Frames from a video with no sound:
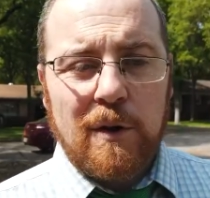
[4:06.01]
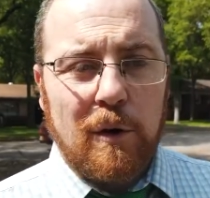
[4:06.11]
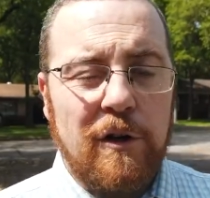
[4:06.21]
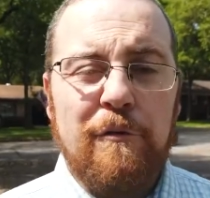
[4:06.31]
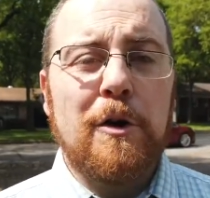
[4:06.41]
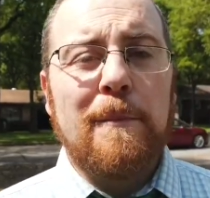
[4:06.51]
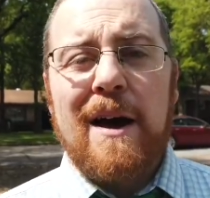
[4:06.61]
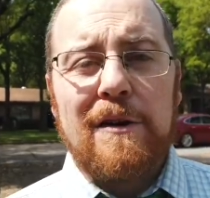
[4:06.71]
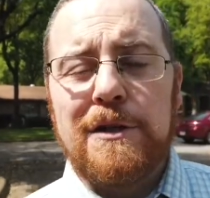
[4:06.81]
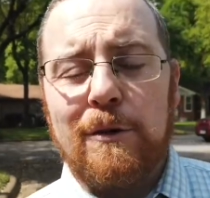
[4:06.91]
or you've put them
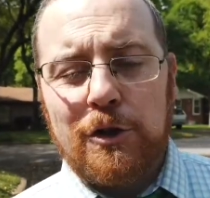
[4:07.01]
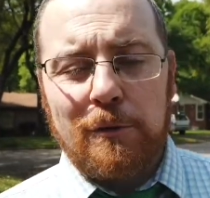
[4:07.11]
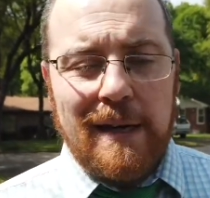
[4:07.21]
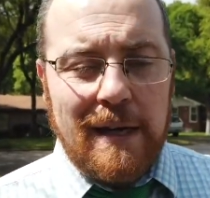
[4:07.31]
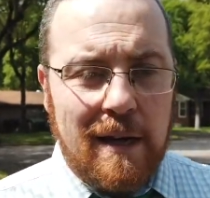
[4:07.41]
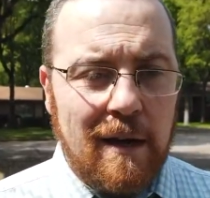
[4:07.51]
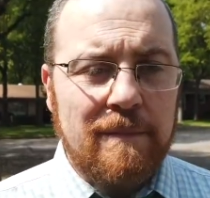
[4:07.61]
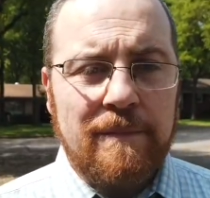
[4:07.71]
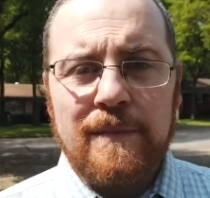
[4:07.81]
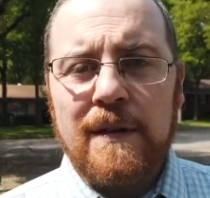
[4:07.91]
out on social media,
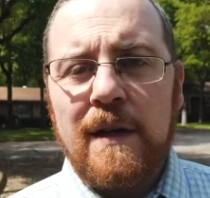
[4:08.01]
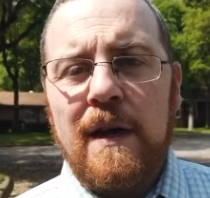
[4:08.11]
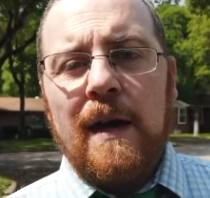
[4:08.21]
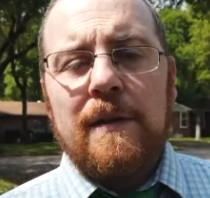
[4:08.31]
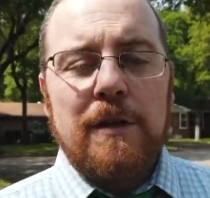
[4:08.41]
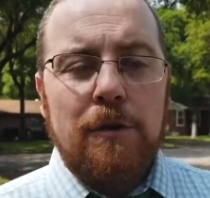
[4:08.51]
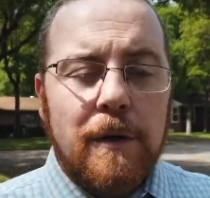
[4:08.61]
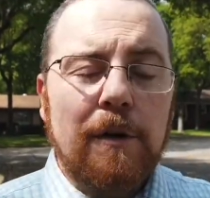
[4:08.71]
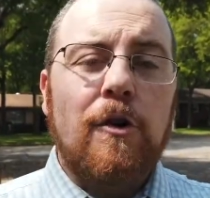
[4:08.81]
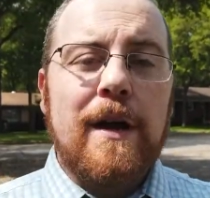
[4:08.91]
then you
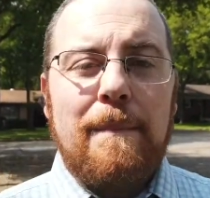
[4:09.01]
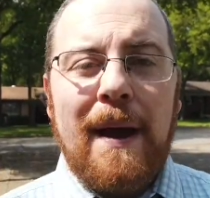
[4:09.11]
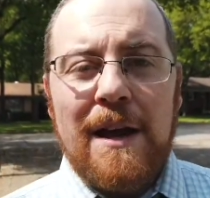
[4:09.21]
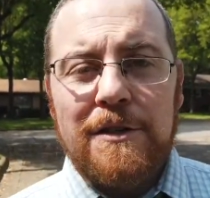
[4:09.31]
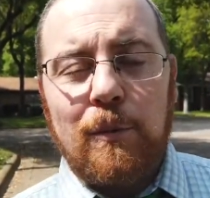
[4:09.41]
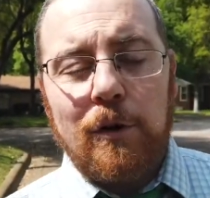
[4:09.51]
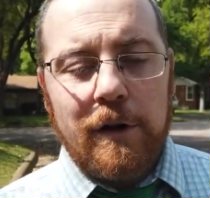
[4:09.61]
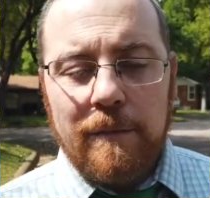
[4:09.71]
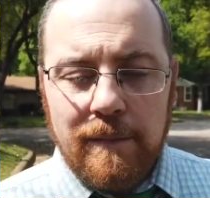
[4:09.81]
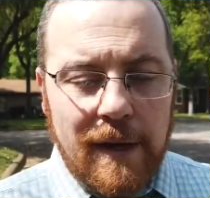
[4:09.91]
can create a
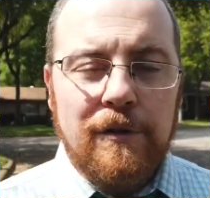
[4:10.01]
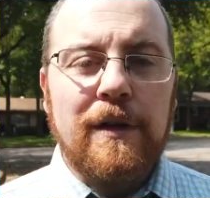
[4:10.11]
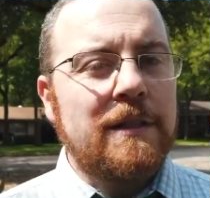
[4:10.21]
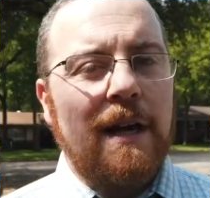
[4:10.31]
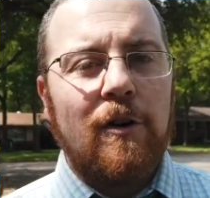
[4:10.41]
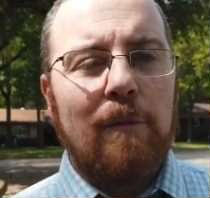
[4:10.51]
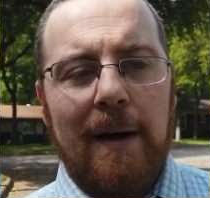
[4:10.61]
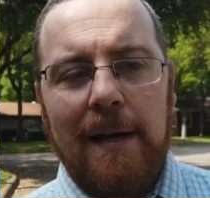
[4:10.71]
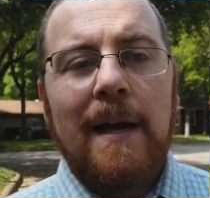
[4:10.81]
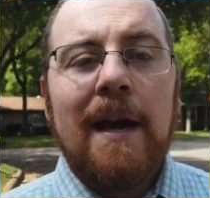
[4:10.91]
password and you can tell
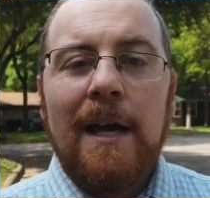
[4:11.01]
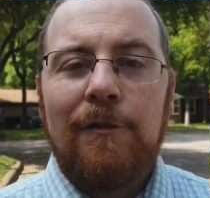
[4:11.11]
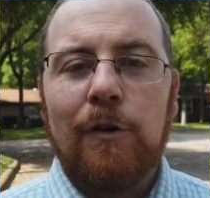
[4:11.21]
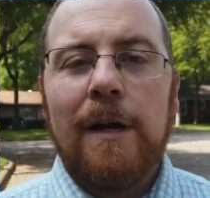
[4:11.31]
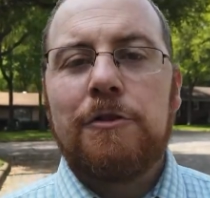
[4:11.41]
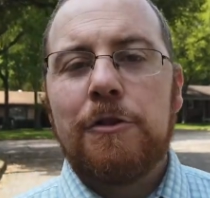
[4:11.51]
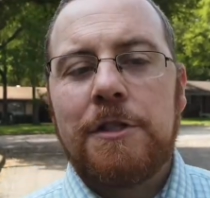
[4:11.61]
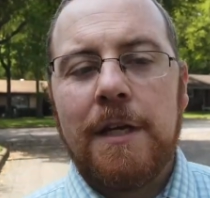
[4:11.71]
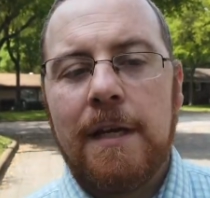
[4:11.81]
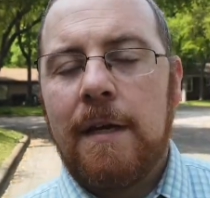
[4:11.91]
everybody, if you're
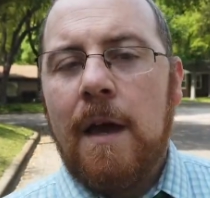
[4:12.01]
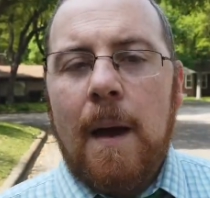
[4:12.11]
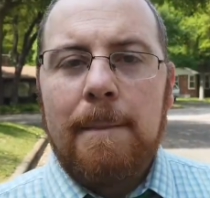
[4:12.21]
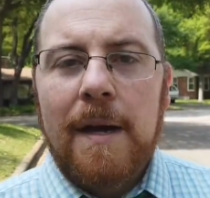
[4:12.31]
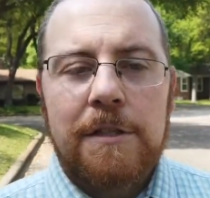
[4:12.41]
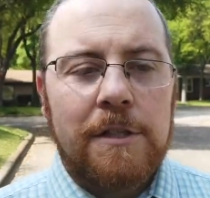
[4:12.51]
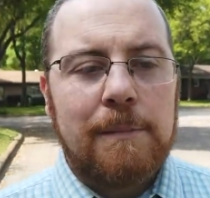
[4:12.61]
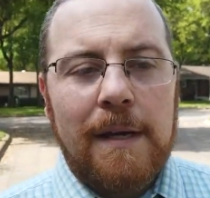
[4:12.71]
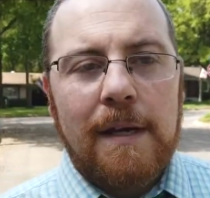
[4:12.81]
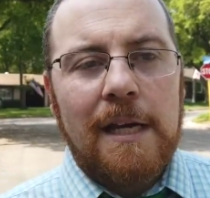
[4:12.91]
interested, message
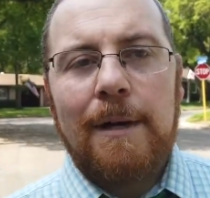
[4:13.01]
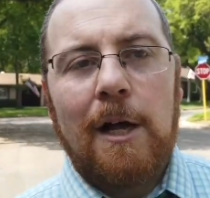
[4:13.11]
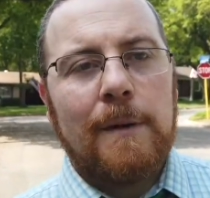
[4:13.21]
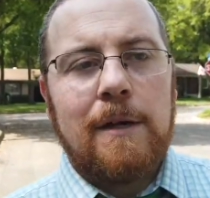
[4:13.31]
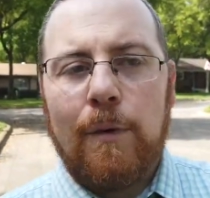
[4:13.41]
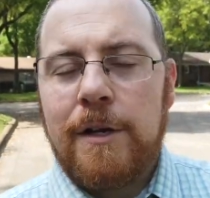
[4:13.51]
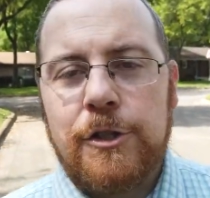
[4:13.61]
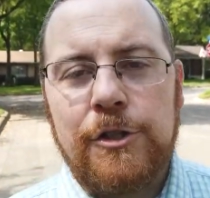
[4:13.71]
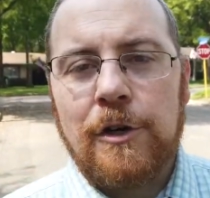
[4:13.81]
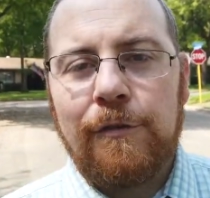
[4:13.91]
me, email me,
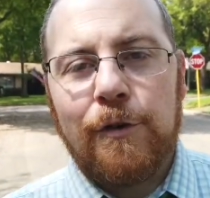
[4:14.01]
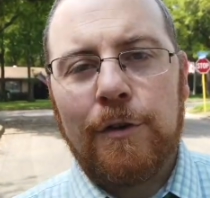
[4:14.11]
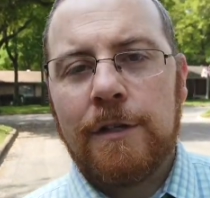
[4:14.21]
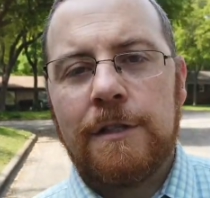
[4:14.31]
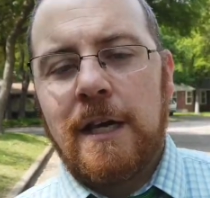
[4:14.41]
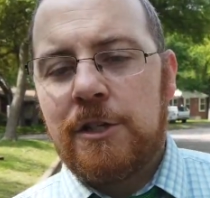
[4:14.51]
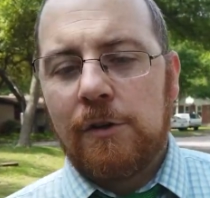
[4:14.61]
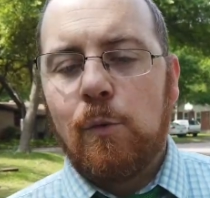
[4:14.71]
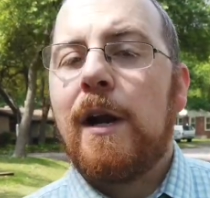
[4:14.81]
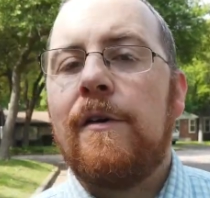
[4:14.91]
register for this
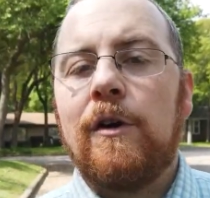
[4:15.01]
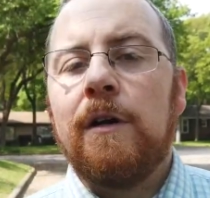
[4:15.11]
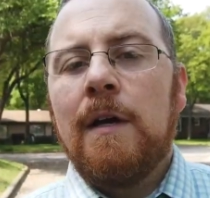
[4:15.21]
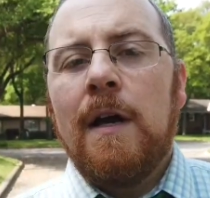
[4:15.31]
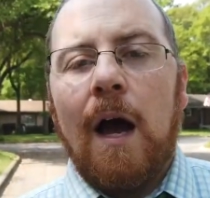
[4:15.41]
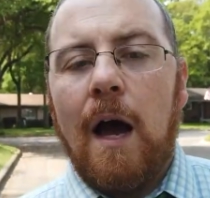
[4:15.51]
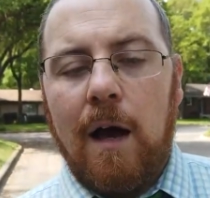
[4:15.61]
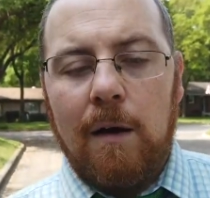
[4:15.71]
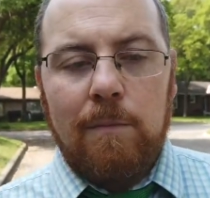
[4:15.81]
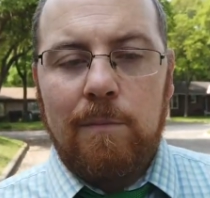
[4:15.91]
session, whatever,
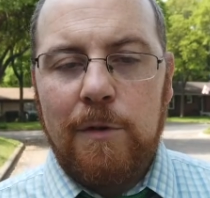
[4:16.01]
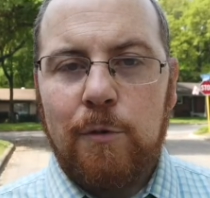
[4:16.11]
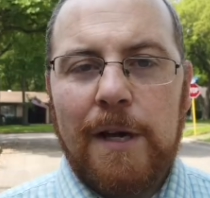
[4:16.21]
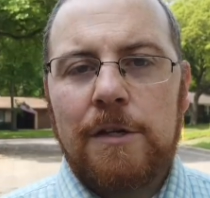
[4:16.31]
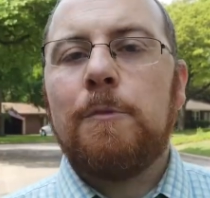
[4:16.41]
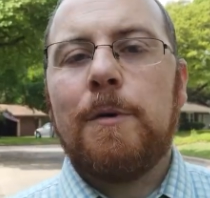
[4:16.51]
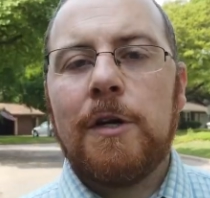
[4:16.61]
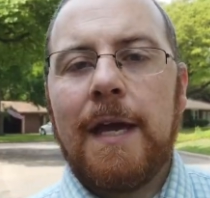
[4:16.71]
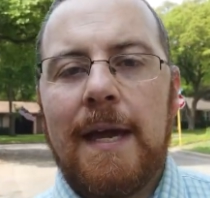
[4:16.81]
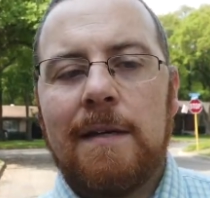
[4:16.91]
the way you
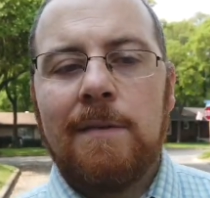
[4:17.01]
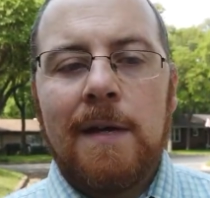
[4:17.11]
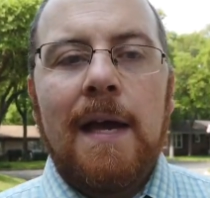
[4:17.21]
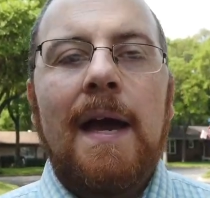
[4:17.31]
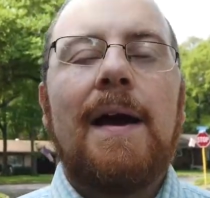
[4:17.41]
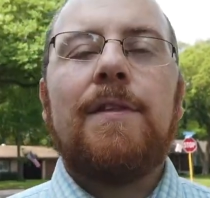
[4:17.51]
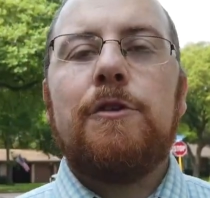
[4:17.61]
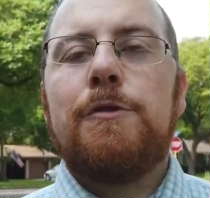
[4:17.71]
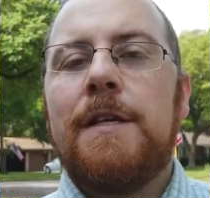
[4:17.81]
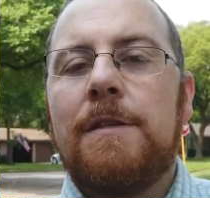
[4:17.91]
communicate, and then
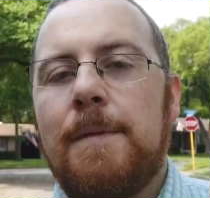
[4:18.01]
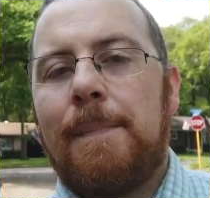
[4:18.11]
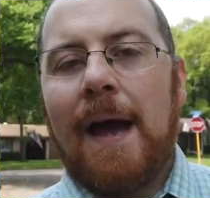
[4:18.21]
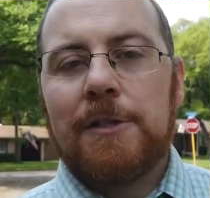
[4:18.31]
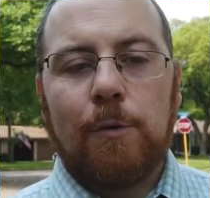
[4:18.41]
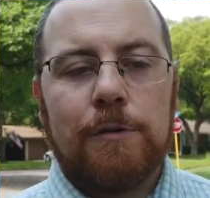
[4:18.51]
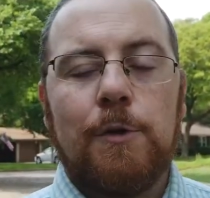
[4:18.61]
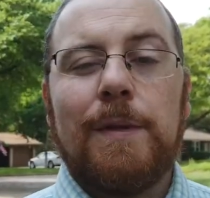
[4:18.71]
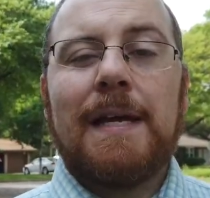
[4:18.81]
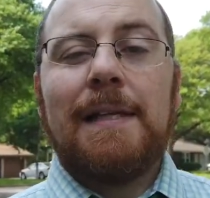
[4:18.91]
you send them the password.
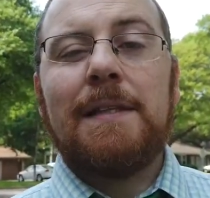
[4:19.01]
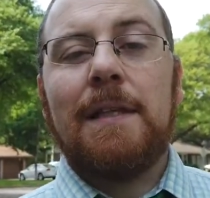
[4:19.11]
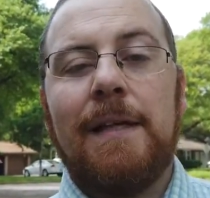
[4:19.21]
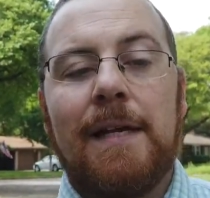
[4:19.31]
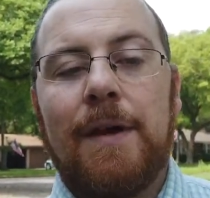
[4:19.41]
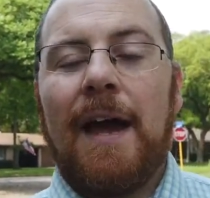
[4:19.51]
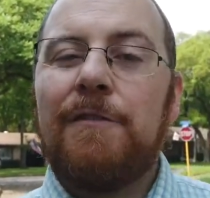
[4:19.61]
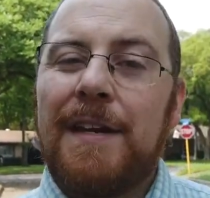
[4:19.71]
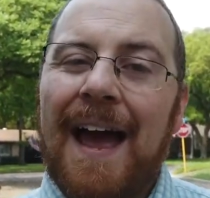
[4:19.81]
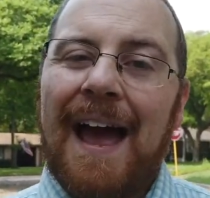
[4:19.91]
So when they click the link, they
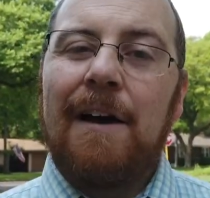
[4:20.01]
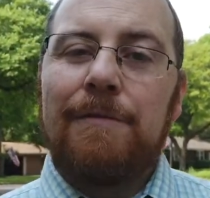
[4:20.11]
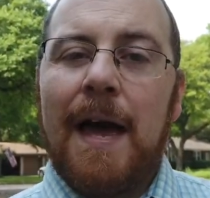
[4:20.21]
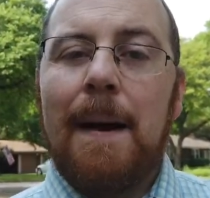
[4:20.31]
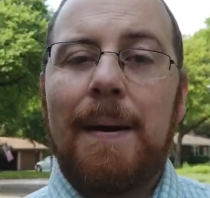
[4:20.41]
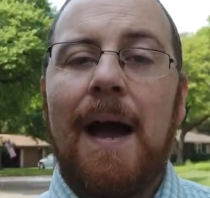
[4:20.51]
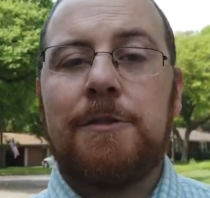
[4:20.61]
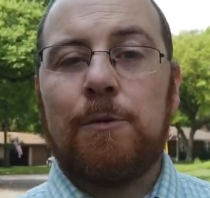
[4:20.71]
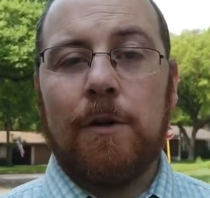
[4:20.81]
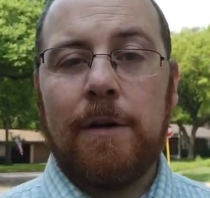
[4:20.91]
have to have that
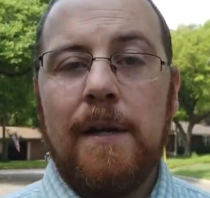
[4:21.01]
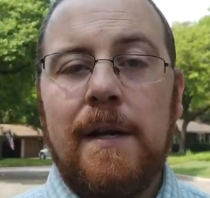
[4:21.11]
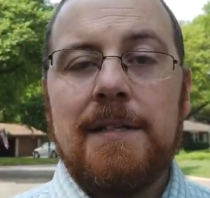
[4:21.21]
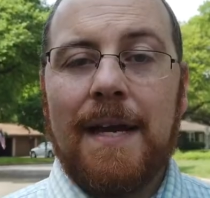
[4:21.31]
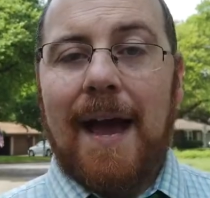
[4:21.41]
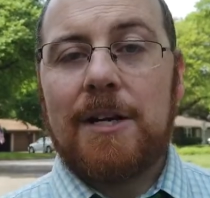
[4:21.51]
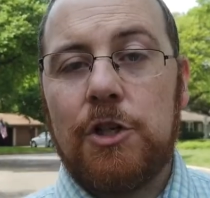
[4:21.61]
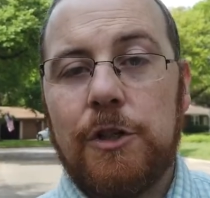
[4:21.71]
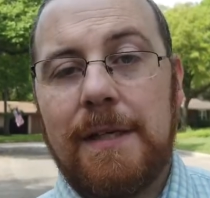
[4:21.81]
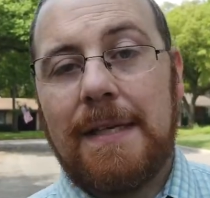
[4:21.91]
password to
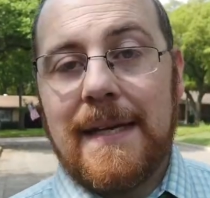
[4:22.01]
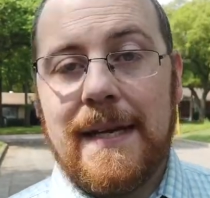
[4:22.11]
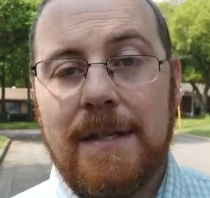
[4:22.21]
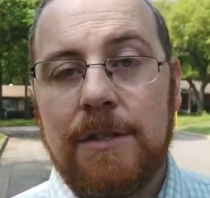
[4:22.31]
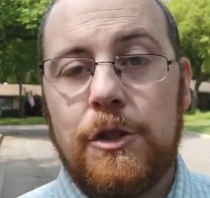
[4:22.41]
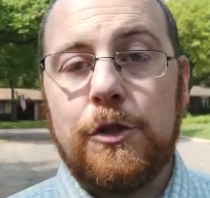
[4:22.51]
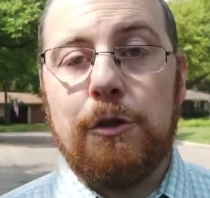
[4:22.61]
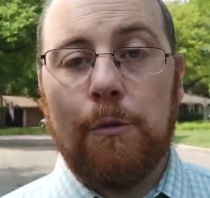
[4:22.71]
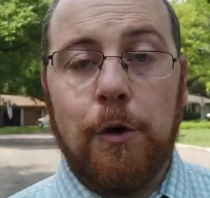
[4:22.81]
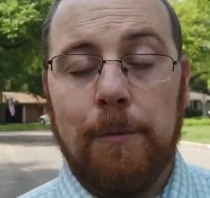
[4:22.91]
actually get into
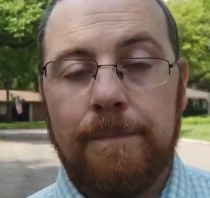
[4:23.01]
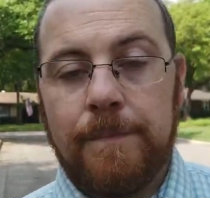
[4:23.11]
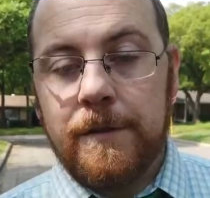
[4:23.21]
the room.